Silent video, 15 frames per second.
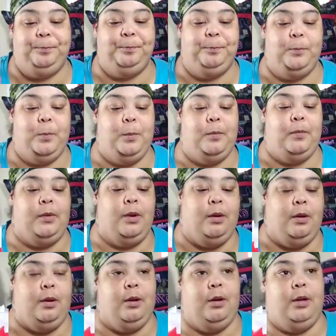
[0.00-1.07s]

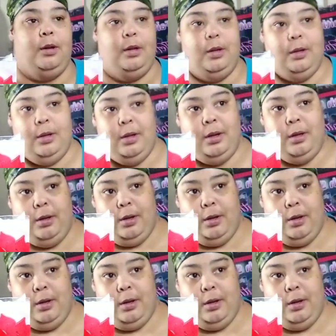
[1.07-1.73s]
[no speech]